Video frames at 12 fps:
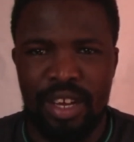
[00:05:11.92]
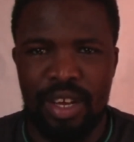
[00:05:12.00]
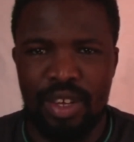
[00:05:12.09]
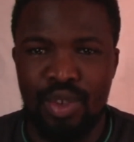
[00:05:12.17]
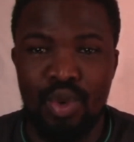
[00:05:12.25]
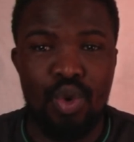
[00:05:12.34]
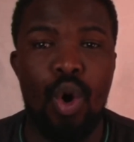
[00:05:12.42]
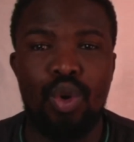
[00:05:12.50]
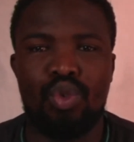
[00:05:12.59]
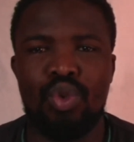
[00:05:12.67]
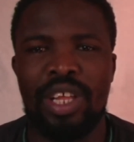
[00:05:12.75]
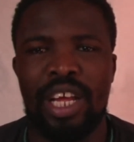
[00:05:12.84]
you go
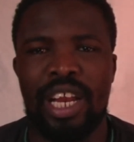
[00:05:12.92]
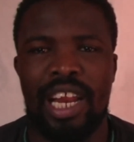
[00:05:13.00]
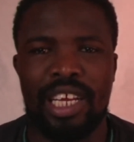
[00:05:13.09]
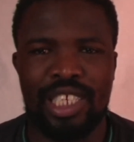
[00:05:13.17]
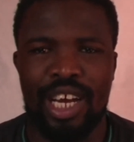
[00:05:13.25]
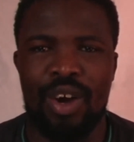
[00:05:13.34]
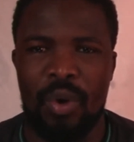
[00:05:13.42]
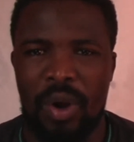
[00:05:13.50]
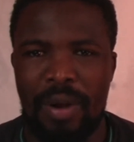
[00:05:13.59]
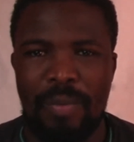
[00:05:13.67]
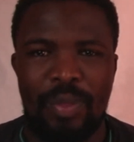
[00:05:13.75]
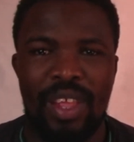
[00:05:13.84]
to the lecture
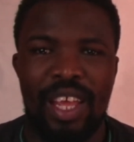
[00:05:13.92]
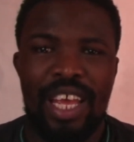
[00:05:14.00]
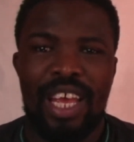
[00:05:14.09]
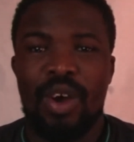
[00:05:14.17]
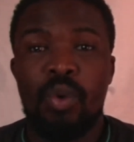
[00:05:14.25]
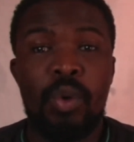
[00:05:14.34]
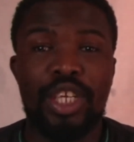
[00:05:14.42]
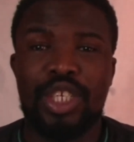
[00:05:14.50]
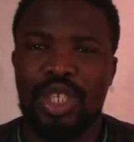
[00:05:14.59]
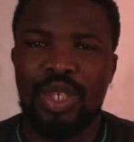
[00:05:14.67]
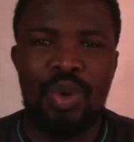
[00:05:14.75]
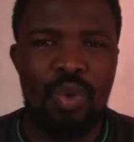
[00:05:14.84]
hall,
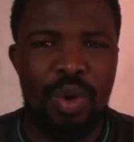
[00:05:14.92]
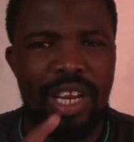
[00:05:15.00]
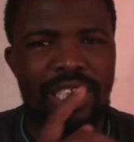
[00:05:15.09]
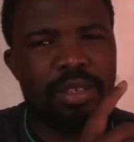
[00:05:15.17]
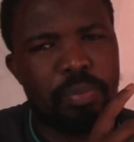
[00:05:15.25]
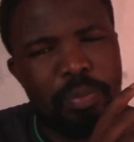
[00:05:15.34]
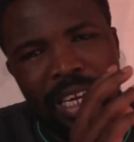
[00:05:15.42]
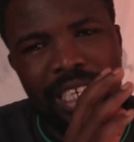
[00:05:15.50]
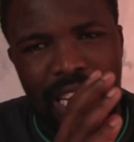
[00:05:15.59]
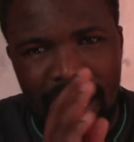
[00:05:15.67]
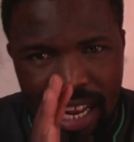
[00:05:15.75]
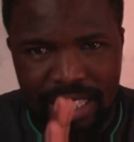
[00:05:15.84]
which you will spend
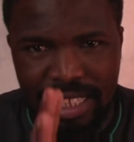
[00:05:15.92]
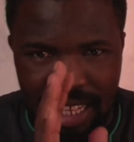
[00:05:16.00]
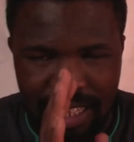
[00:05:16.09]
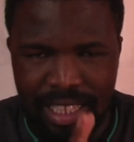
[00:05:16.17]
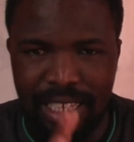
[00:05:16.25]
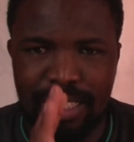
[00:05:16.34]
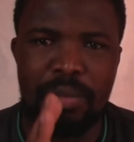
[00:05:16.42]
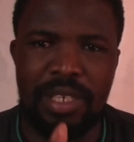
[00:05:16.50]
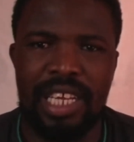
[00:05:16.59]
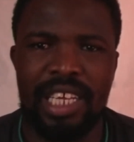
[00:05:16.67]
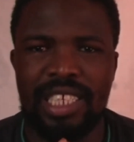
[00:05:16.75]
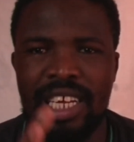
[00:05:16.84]
less than 30
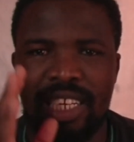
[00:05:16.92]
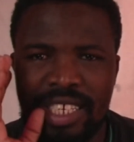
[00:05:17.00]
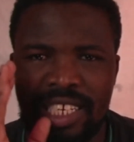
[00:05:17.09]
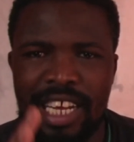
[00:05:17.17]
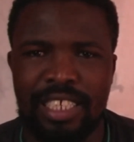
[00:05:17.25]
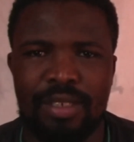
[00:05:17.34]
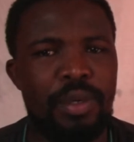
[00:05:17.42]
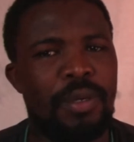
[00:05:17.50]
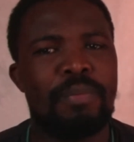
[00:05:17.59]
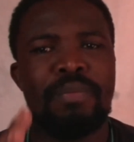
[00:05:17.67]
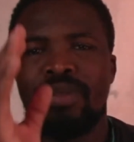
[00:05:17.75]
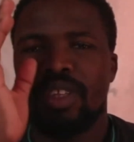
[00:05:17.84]
minutes, and trust me,
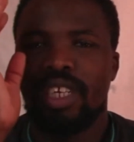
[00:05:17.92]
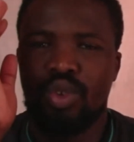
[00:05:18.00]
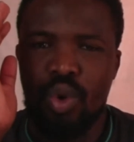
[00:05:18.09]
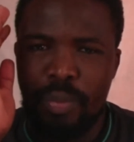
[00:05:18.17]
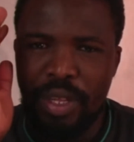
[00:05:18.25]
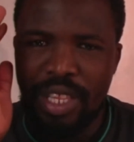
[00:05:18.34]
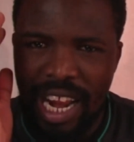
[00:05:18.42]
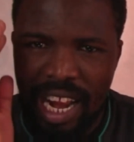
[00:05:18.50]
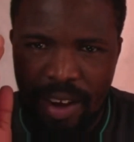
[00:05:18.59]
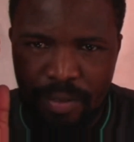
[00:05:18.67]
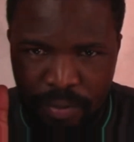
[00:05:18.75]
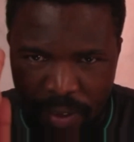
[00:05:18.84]
it will be
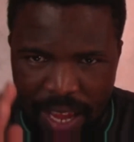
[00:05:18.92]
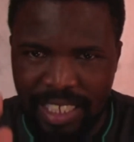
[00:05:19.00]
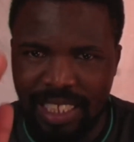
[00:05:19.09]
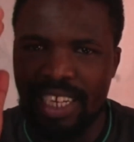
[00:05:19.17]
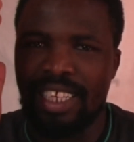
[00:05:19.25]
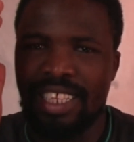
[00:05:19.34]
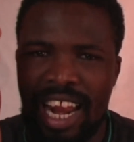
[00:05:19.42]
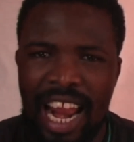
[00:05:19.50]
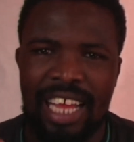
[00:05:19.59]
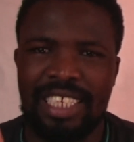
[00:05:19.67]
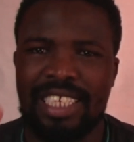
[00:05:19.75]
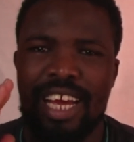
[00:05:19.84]
the first and the
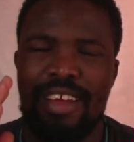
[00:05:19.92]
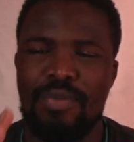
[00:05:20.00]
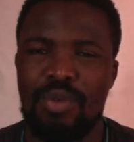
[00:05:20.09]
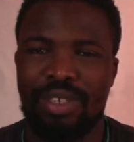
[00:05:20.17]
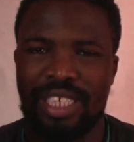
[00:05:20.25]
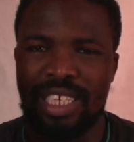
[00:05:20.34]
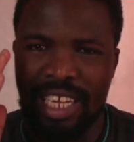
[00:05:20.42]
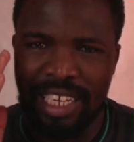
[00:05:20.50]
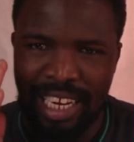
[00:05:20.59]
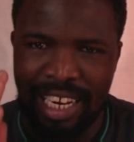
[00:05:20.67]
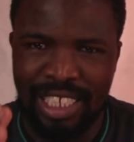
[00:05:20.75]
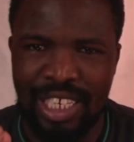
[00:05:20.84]
last time you see
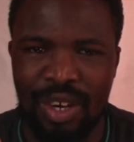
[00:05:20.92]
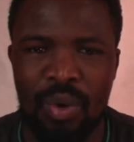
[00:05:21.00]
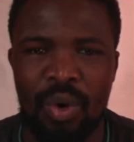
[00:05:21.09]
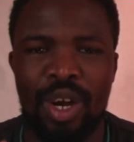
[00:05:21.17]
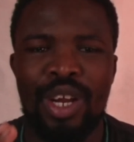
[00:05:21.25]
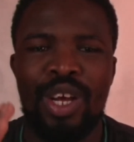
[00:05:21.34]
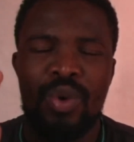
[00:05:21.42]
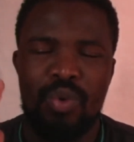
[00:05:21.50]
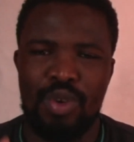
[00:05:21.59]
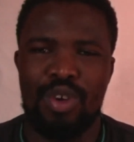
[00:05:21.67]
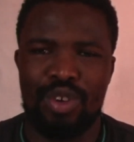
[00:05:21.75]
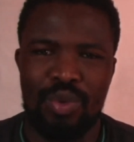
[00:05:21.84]
that lecture hall
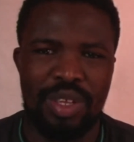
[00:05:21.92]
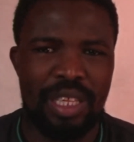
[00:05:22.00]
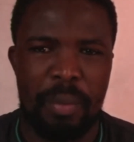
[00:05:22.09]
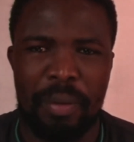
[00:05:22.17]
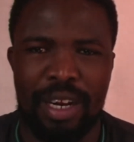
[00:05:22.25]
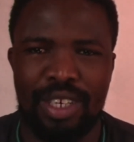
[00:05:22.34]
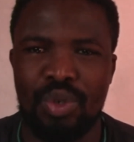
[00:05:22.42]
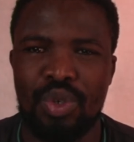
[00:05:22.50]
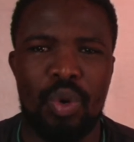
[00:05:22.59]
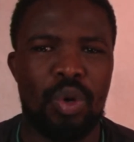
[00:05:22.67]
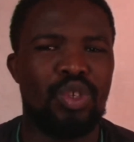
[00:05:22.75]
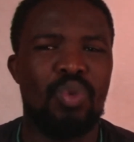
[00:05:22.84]
when you're doing the parachute
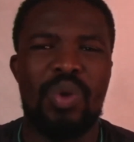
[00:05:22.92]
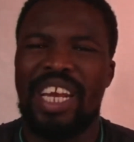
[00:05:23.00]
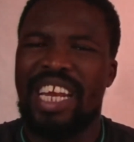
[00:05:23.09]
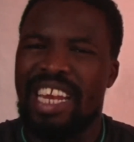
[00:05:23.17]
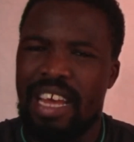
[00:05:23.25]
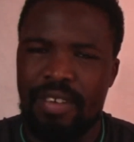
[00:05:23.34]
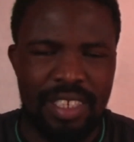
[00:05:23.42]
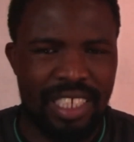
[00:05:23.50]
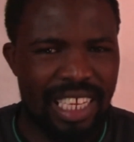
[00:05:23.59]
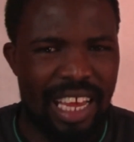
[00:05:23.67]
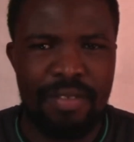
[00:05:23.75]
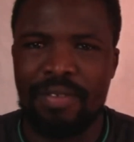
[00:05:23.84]
course. You will never
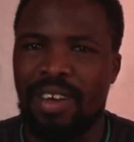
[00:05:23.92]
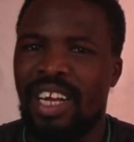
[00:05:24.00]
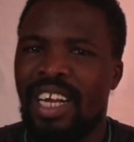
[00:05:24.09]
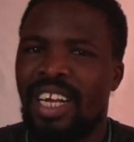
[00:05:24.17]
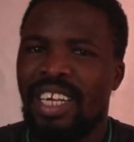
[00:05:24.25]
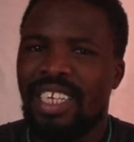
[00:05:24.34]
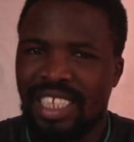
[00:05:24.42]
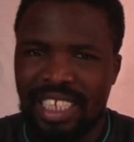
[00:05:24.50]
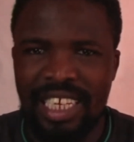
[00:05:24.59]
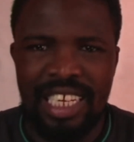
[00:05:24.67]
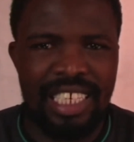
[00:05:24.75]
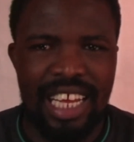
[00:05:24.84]
ever
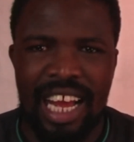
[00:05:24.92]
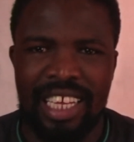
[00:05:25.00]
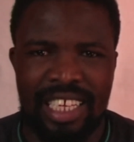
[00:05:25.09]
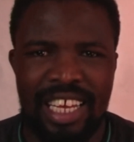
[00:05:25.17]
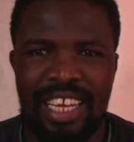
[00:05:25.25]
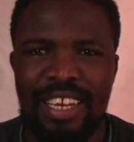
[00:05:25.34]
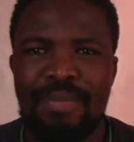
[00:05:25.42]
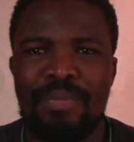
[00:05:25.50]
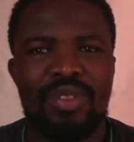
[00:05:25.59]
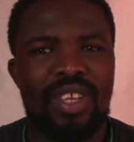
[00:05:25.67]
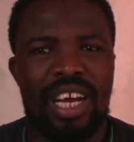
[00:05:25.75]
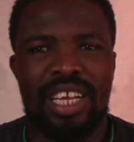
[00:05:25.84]
see it again
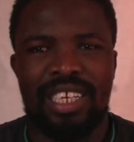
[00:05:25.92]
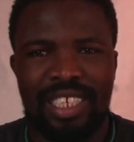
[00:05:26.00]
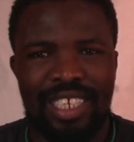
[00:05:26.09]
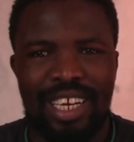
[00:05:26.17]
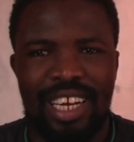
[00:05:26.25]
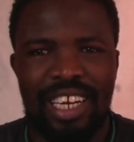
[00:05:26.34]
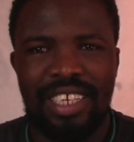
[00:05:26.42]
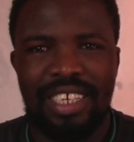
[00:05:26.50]
until,